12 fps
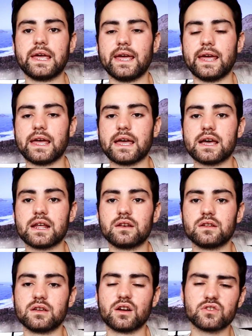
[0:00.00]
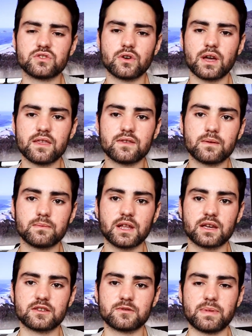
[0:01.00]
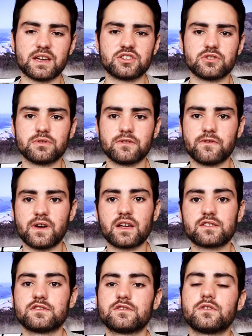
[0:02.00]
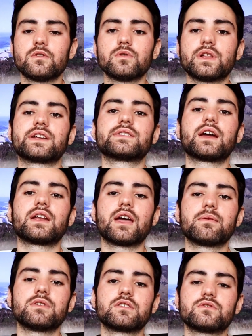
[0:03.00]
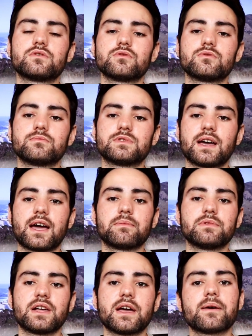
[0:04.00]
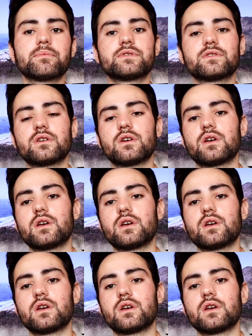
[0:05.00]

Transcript: and it also has some like special effects too, like dynamic zoom, time-lapse,